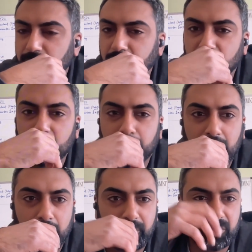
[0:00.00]
It's the
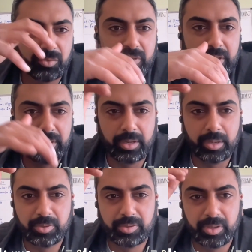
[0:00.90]
promise of staying
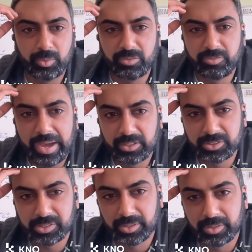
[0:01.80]
up to date with
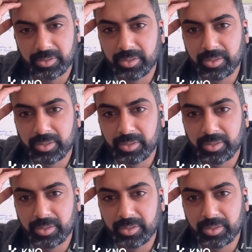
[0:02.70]
fashion.